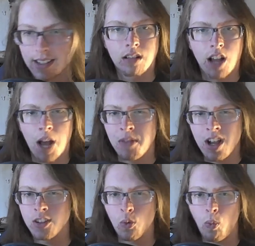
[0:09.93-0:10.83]
I'm not
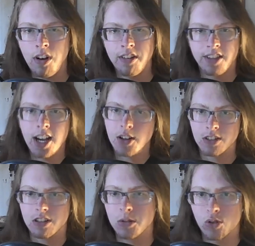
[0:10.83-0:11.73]
at the 1,000
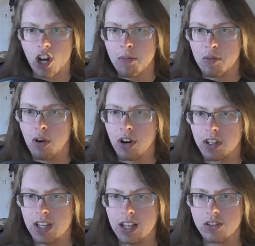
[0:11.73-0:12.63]
subscriber mark yet,